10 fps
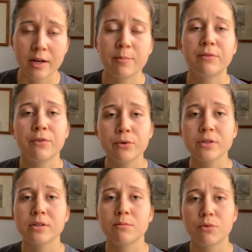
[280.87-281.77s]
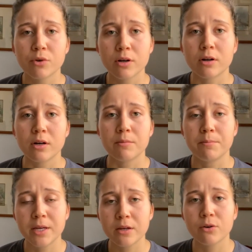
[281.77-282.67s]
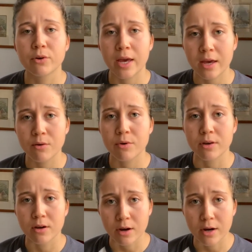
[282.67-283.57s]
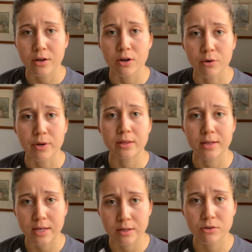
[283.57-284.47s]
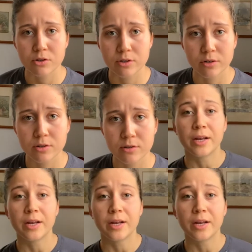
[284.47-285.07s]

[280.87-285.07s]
I've been focusing more on being okay with not knowing the answers.